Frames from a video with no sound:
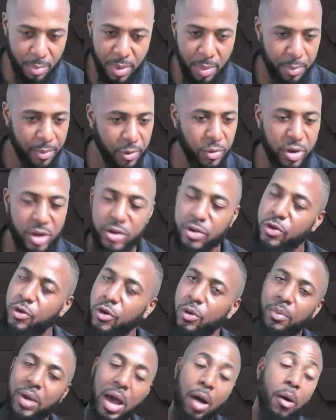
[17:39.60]
really
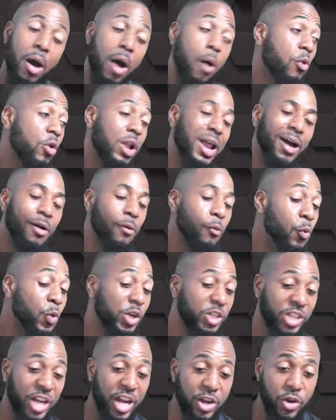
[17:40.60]

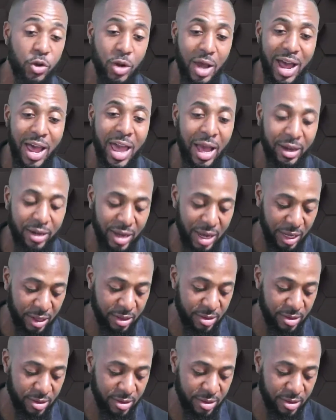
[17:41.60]
wish I had the